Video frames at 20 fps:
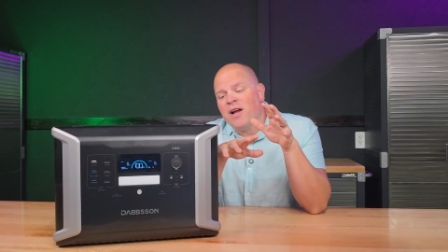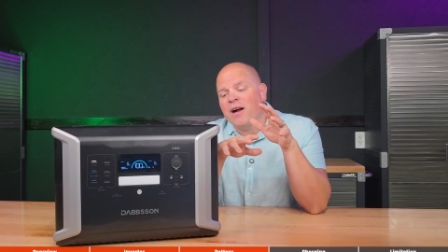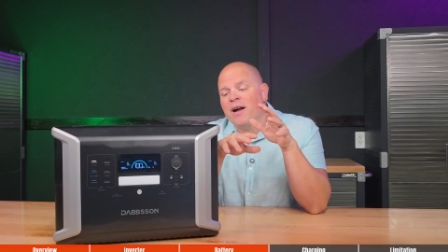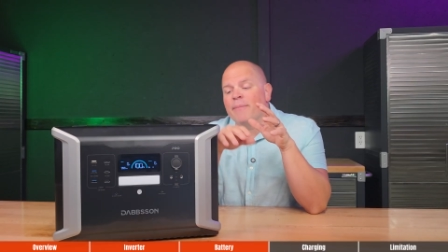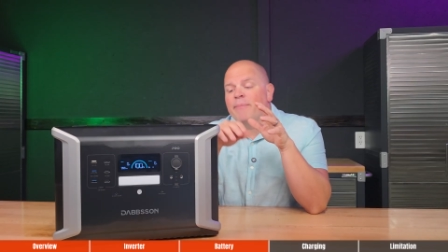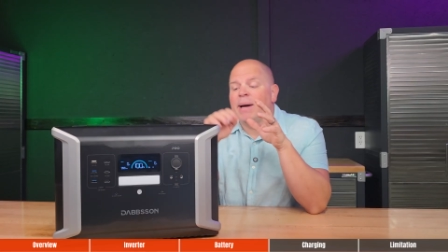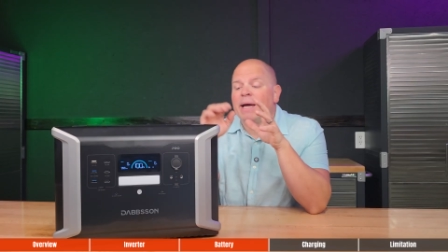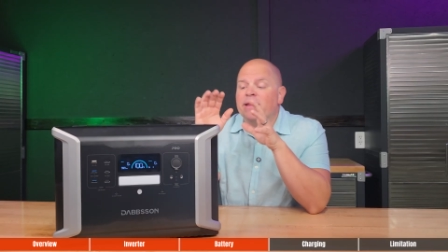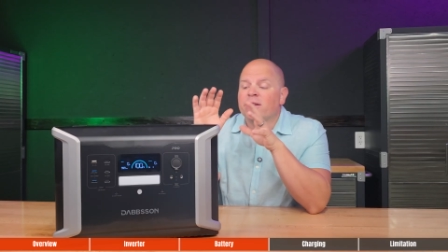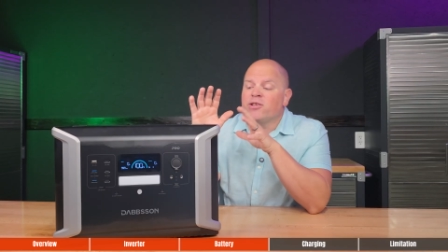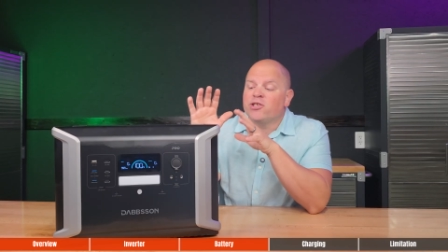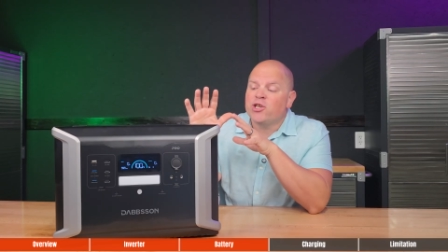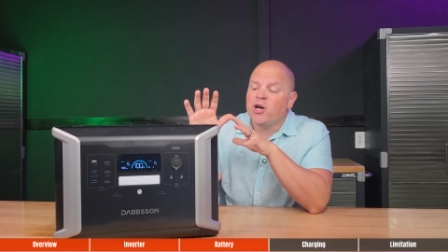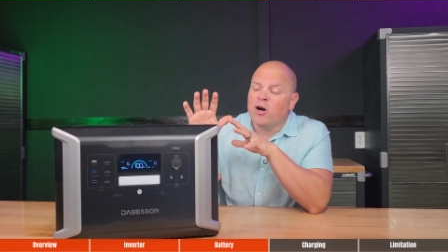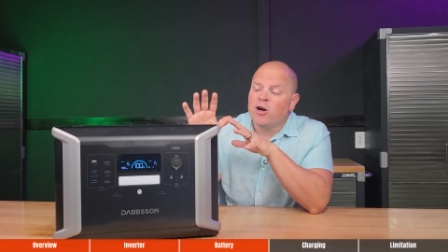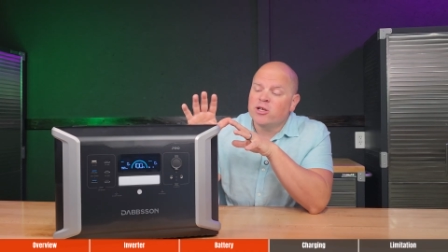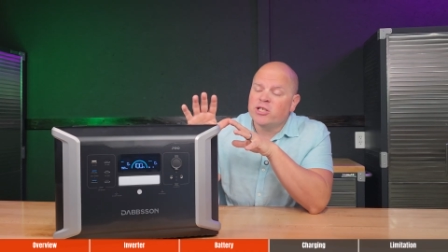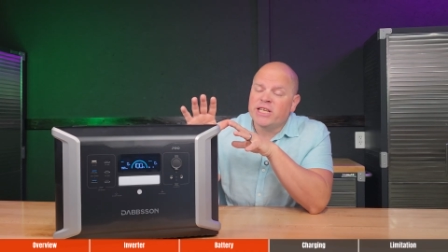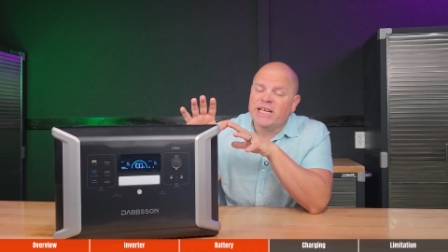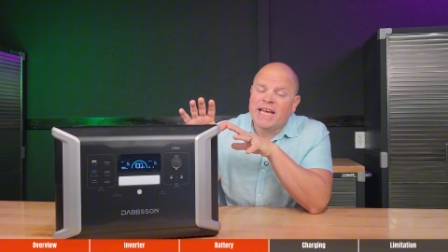talk about the
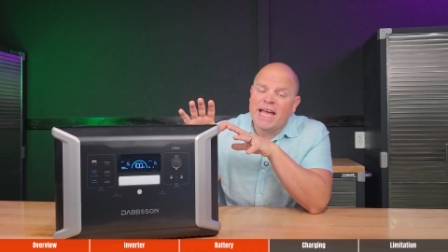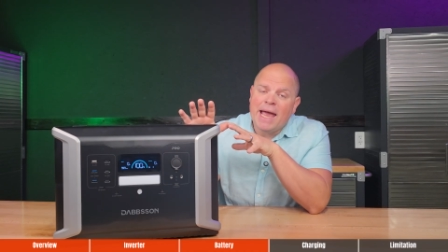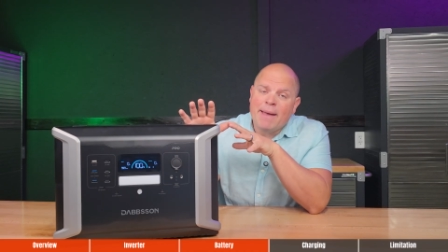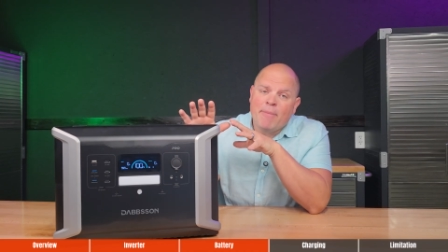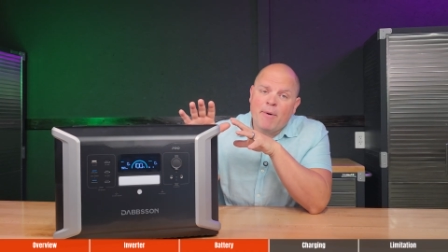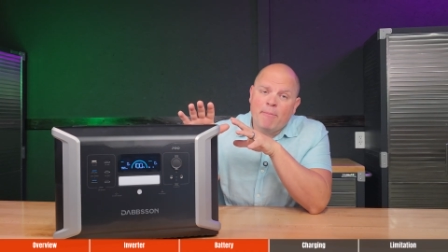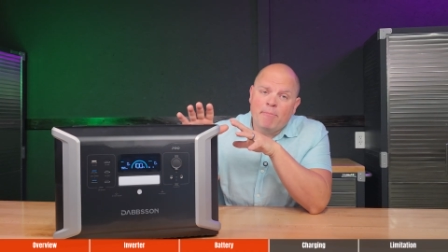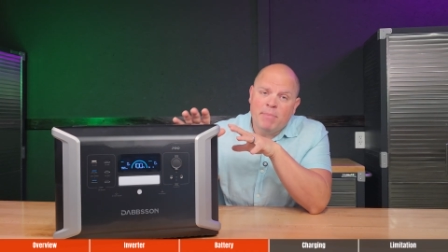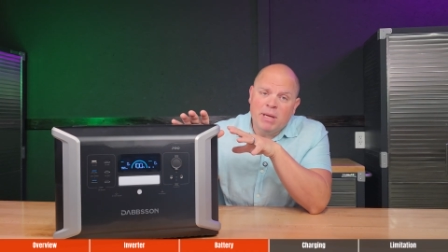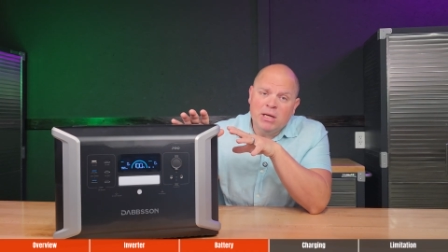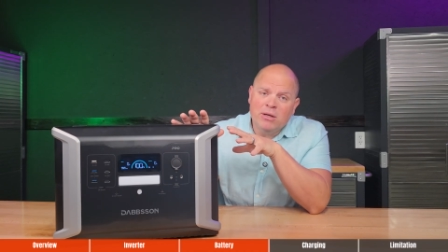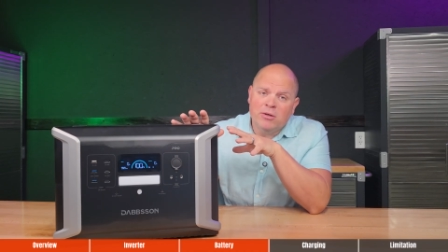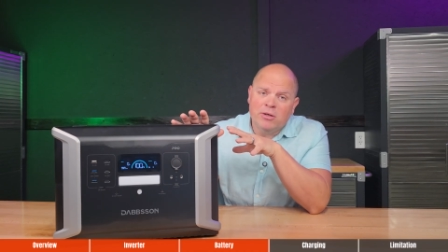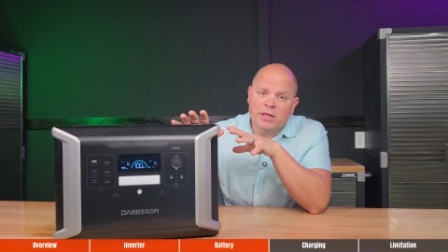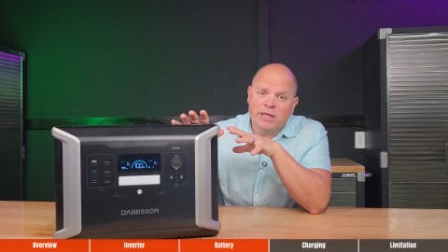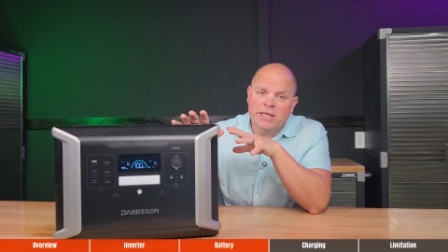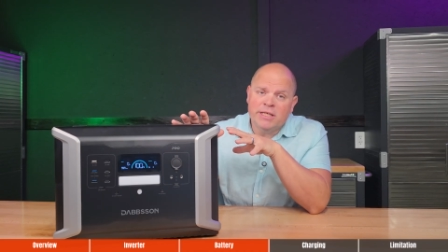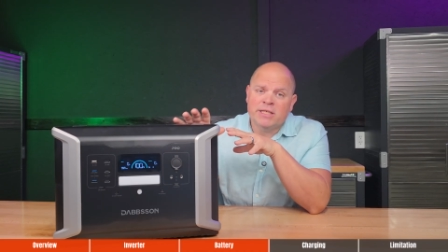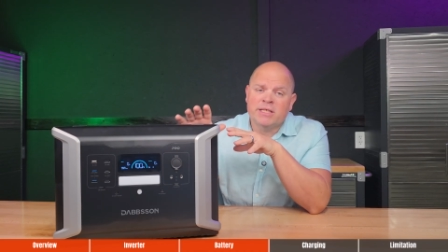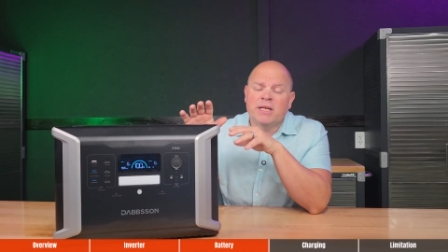charging
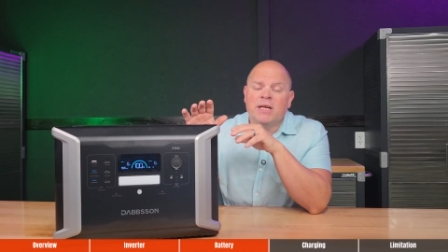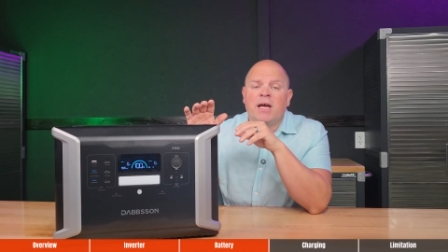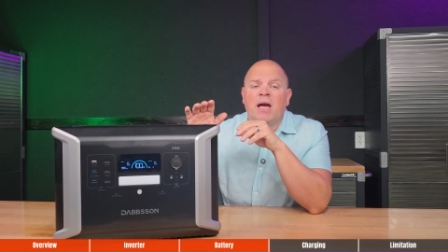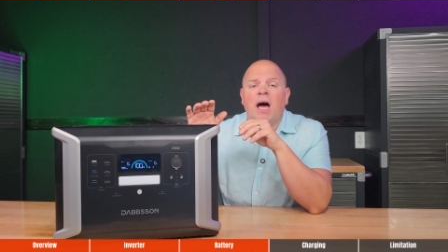capabilities